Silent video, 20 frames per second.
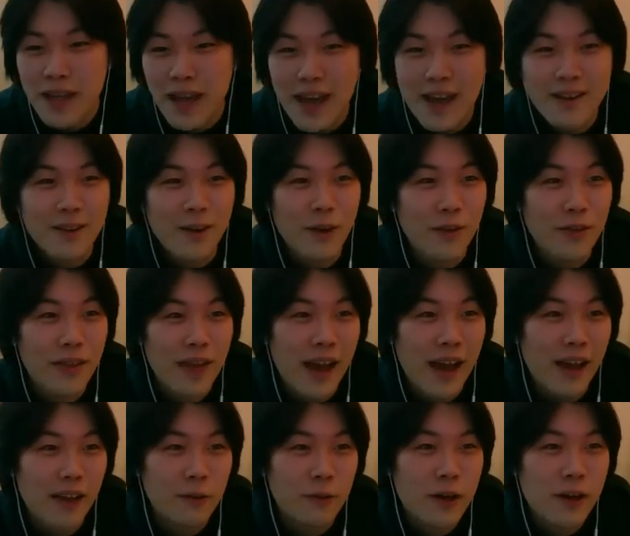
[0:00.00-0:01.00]
end on
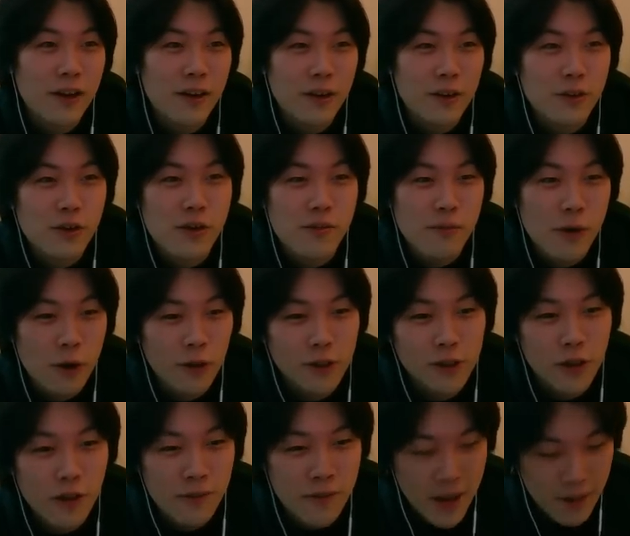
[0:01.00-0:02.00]
that? We're going to do a
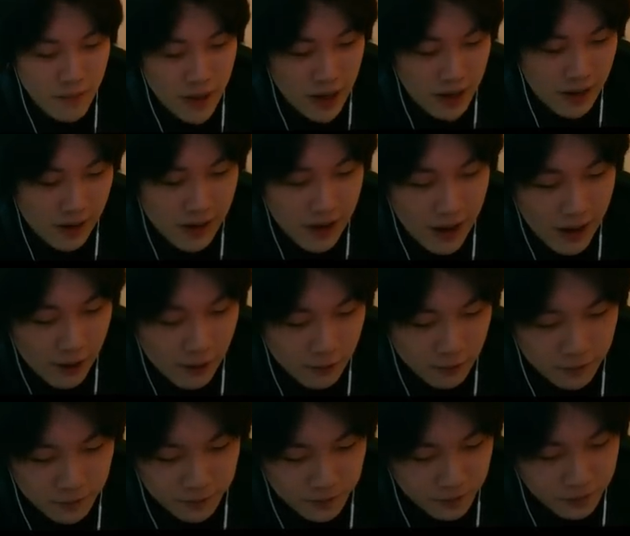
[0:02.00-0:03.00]
multi on my main account.
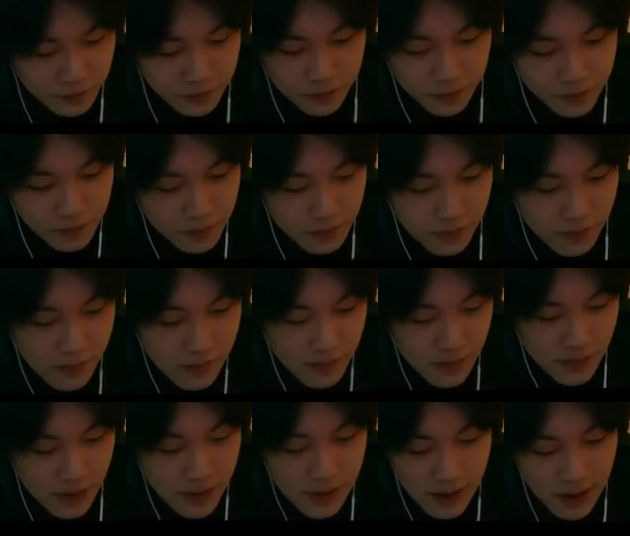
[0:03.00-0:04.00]

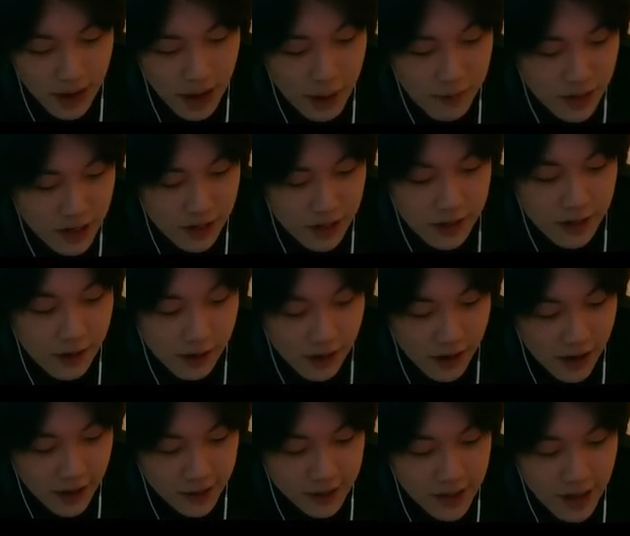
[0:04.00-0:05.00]
I'm an idiot,
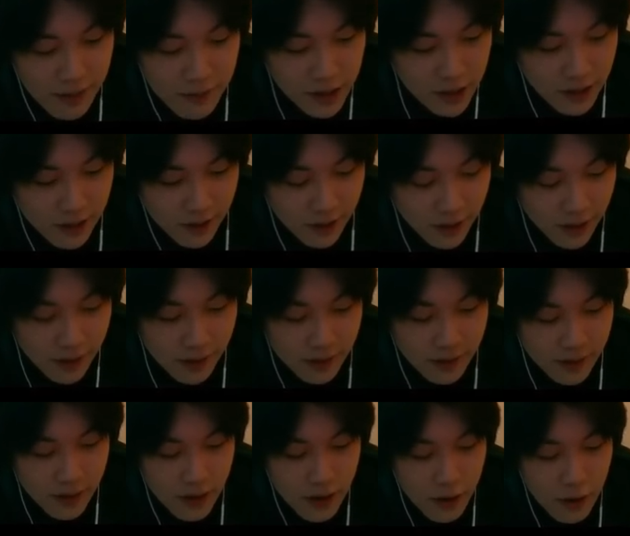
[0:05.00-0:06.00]
guys. I'm an idiot.
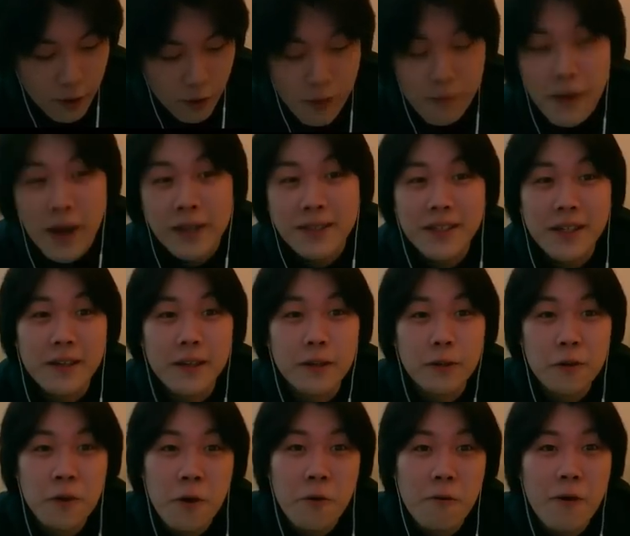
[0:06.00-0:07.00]
We're basically
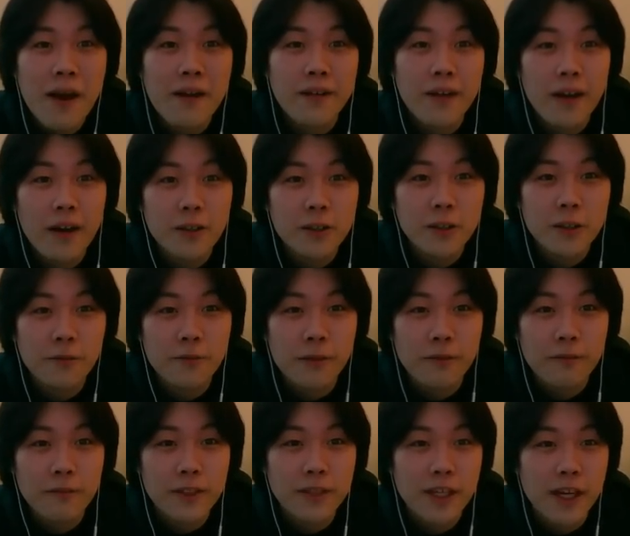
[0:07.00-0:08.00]
doing around
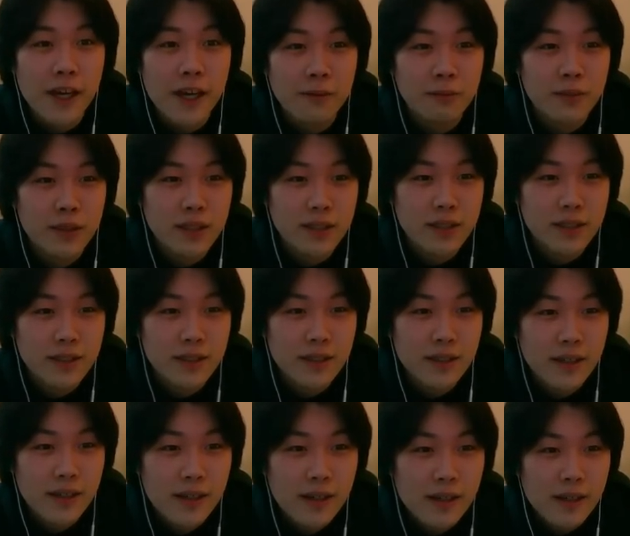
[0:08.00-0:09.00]
150 gems.
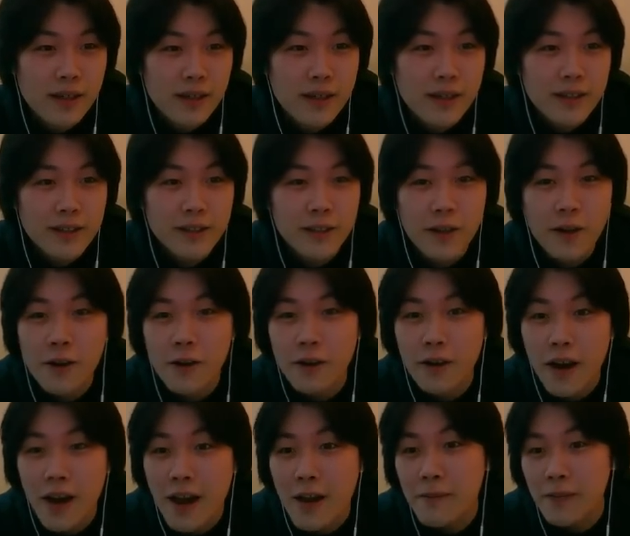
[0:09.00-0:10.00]
So,
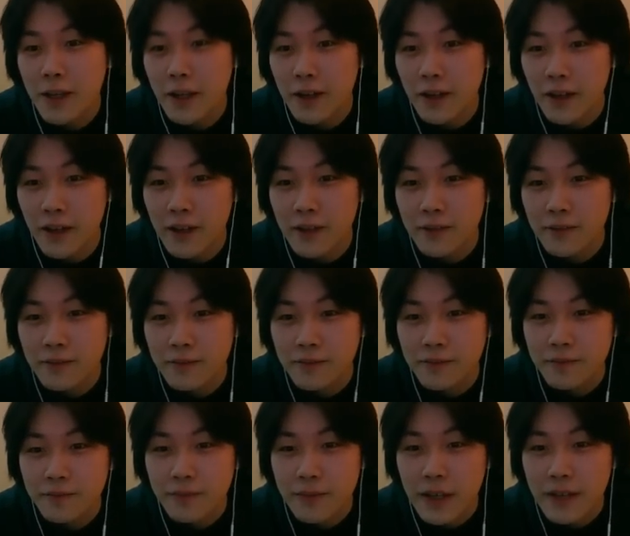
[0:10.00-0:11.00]
I am an idiot.
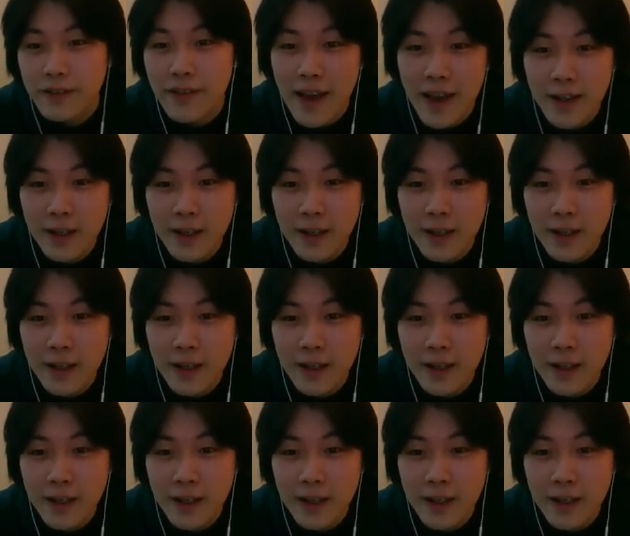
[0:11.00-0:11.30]
That